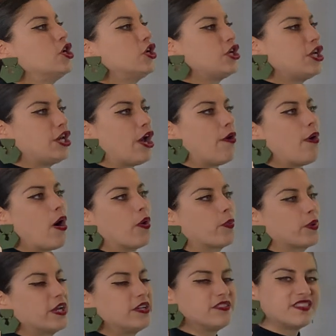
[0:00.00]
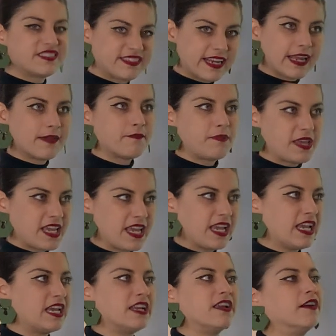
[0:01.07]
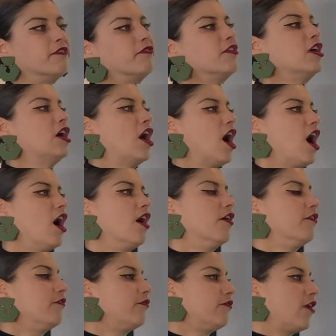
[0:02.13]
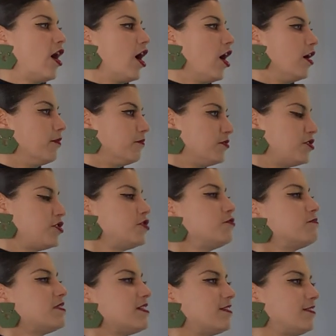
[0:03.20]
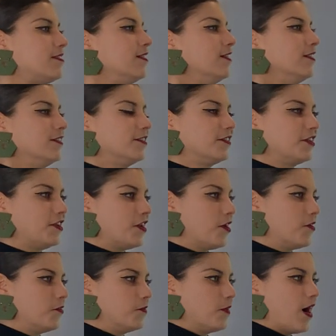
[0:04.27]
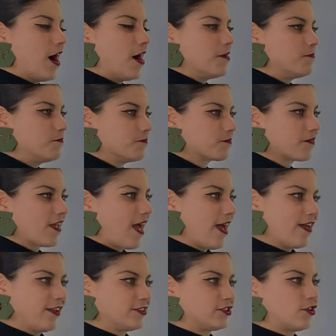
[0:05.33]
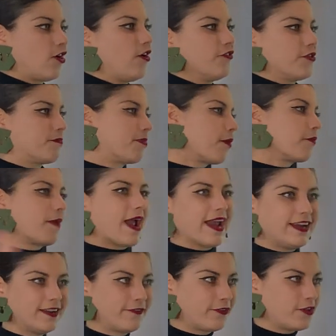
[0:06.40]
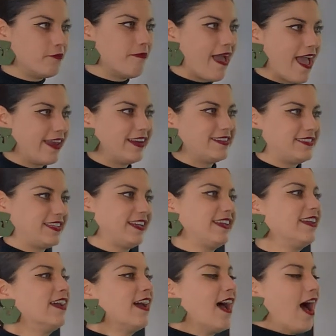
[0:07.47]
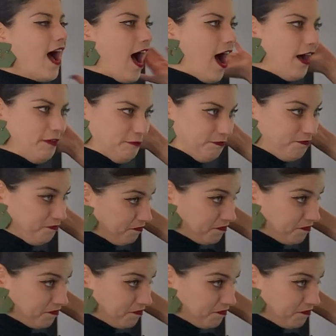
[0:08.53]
you know, a real stampede of, of uh, human, you know, um, I like to call it the parade of humanity. Um,